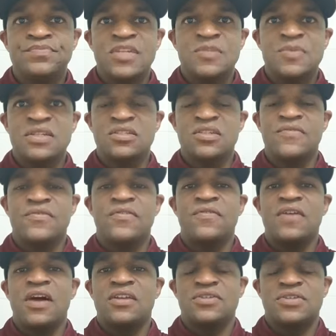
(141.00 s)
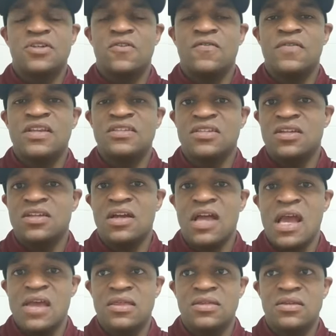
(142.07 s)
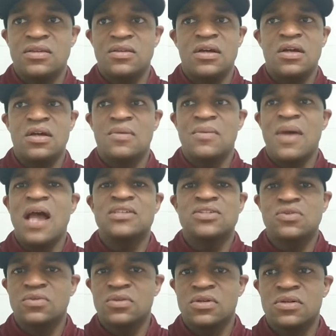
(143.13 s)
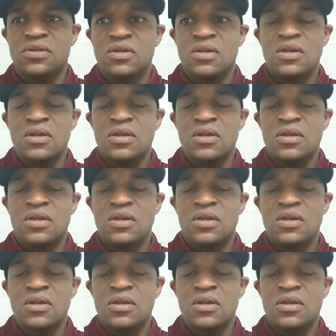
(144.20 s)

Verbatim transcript: especially if you find yourself as a young athlete, um, high schooler,